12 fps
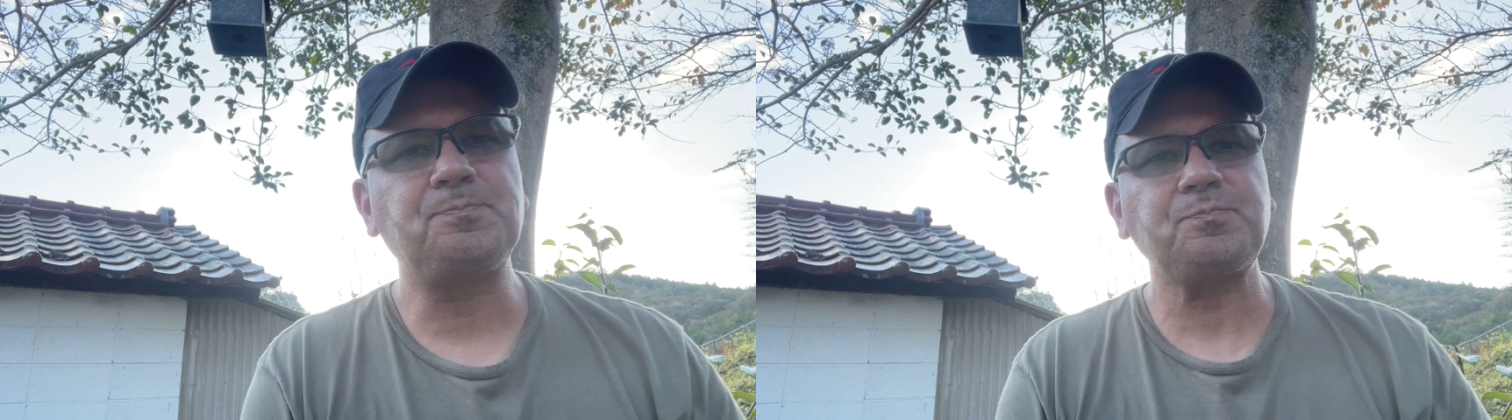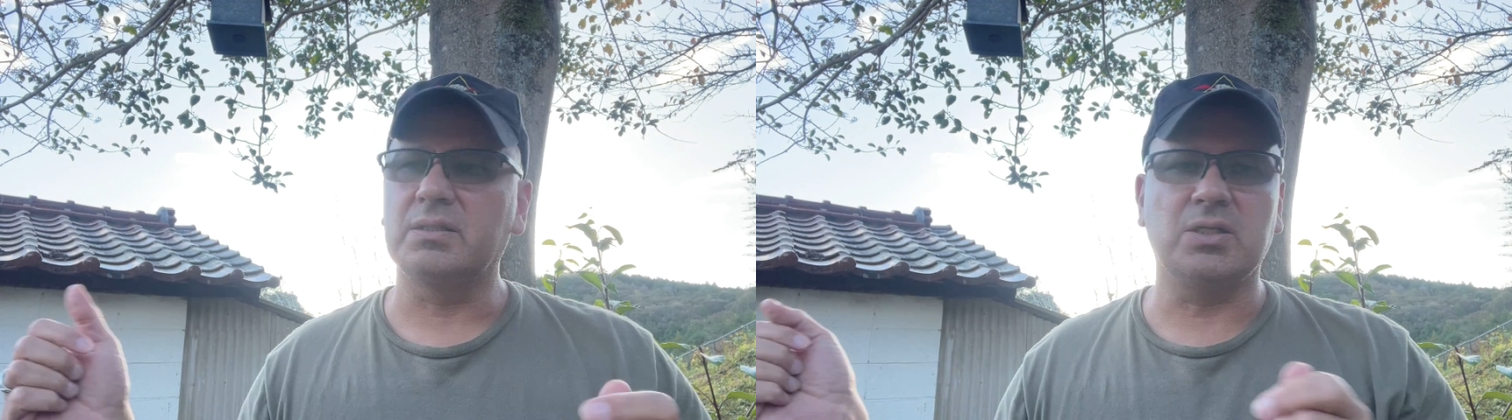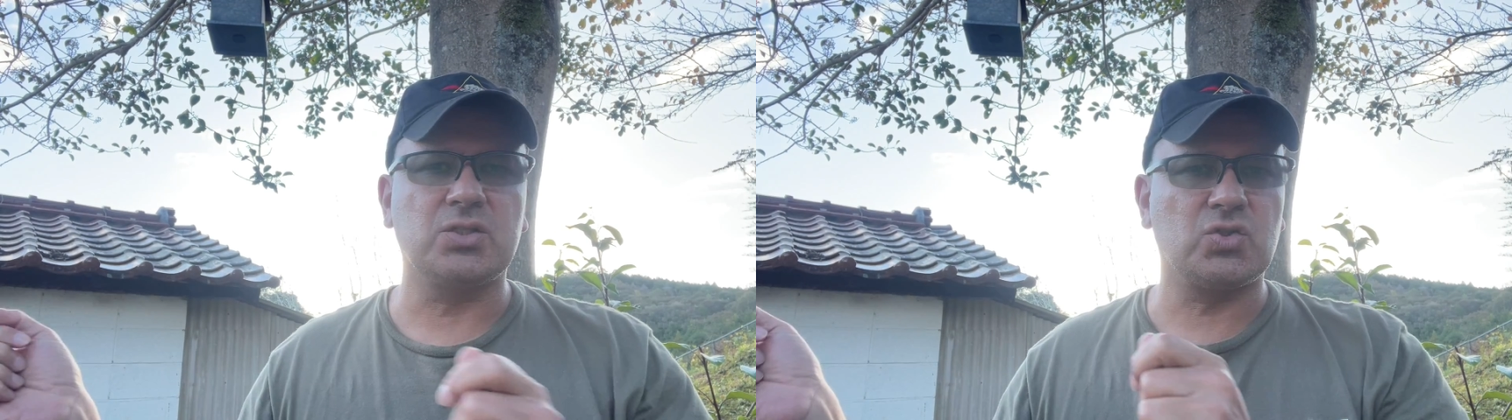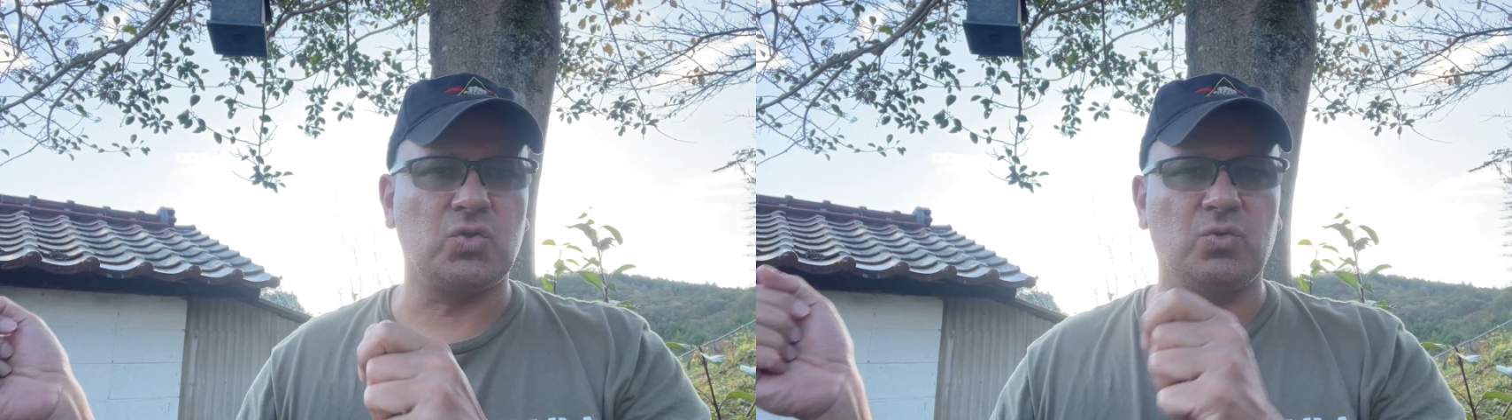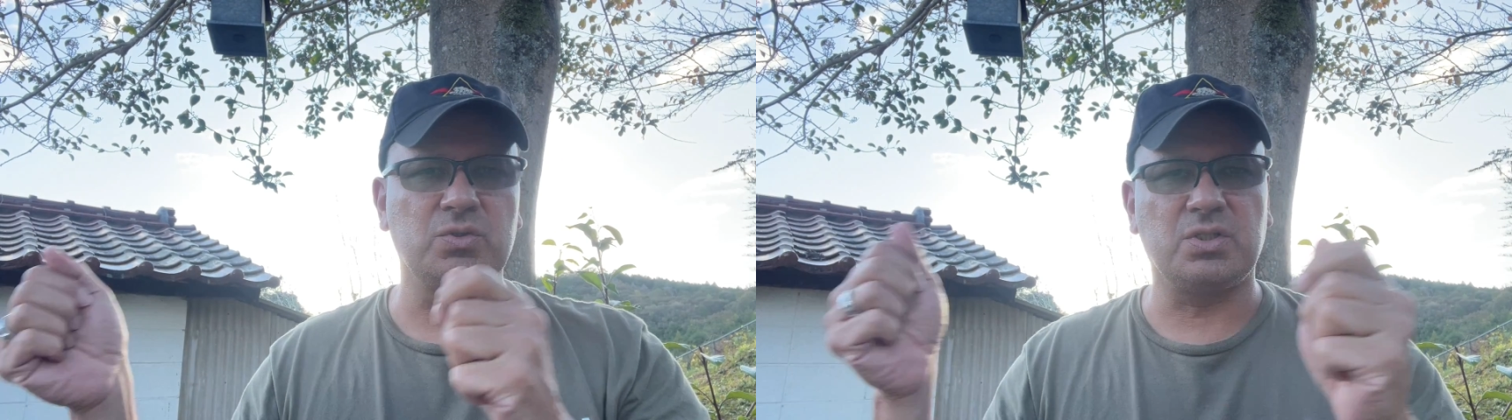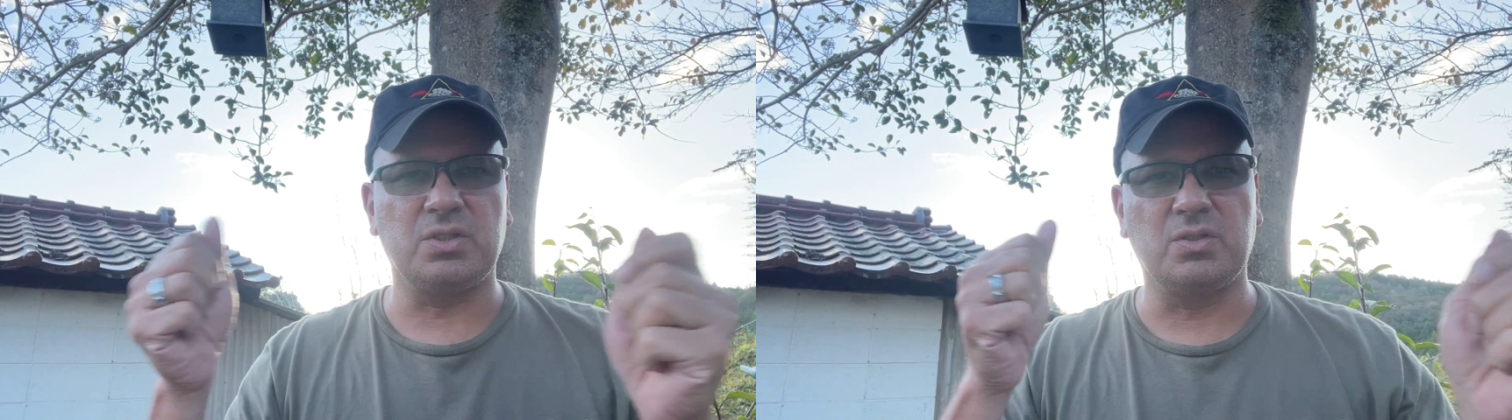The
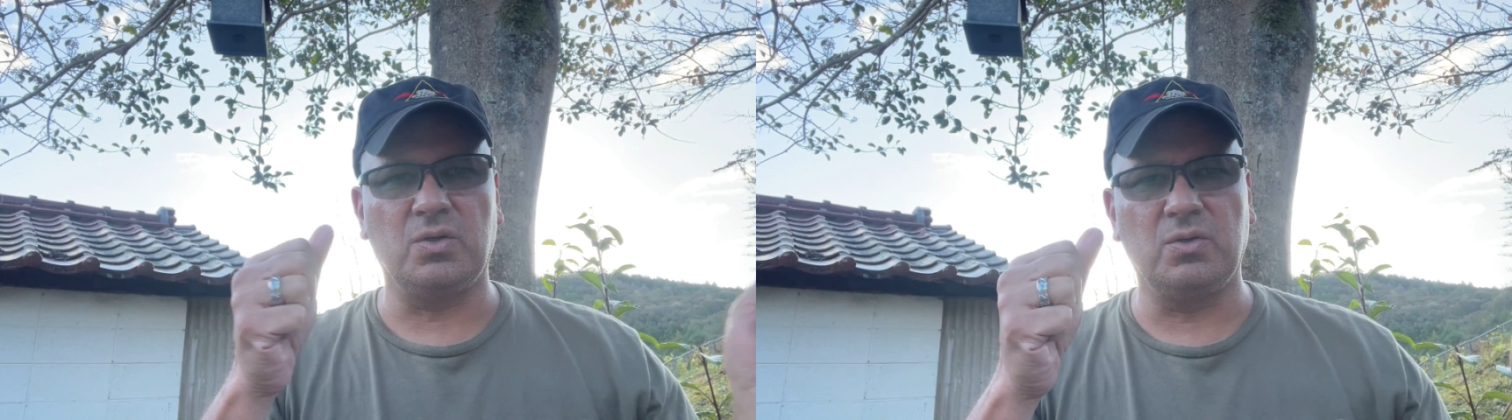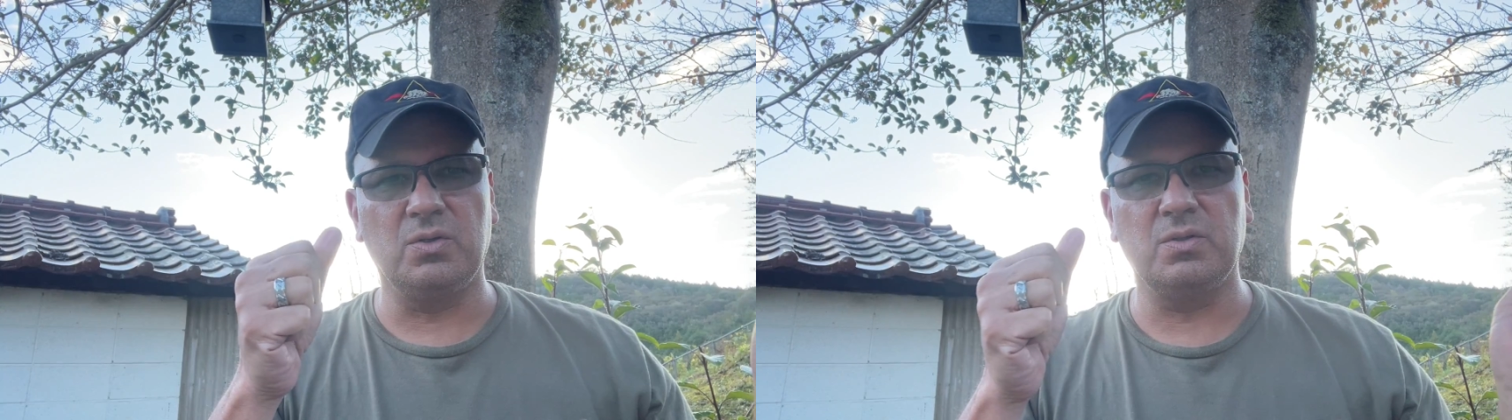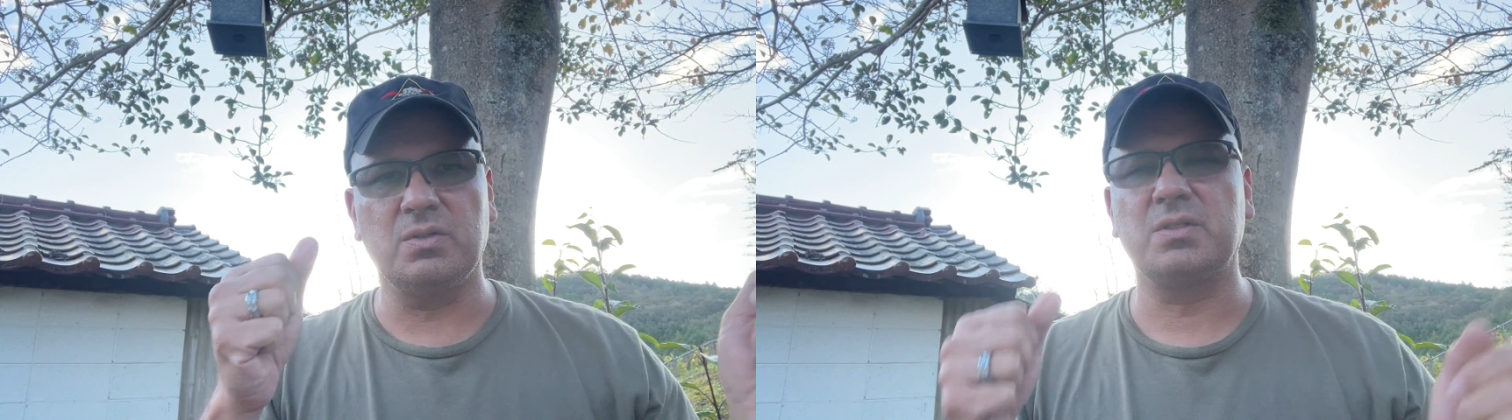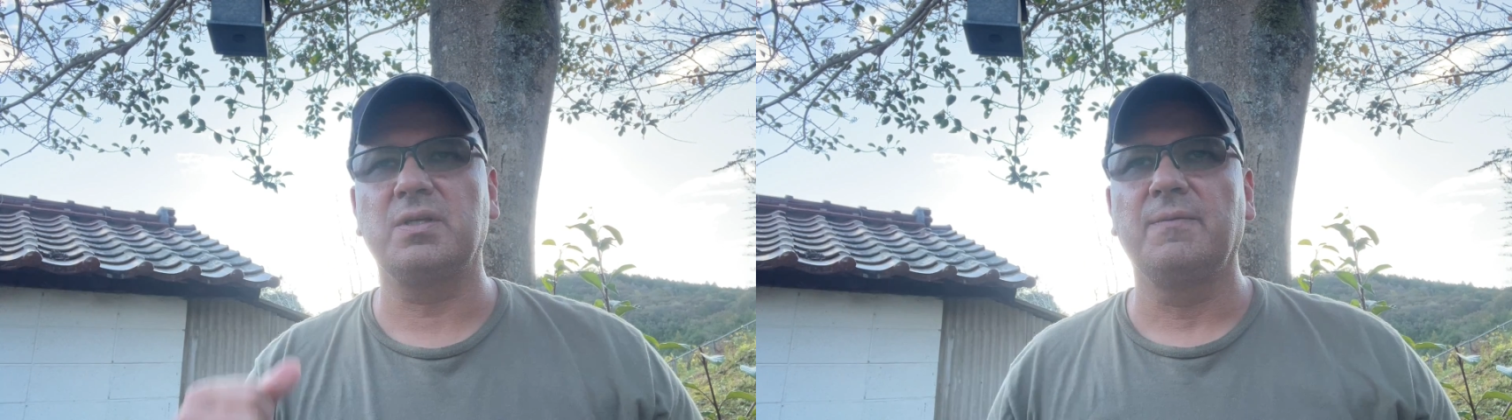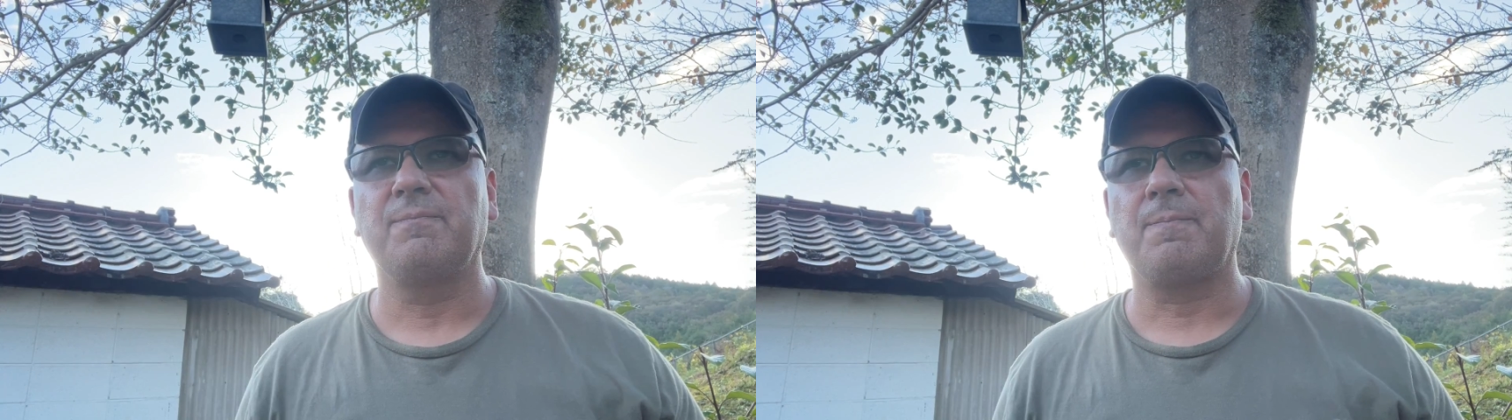shoji doors,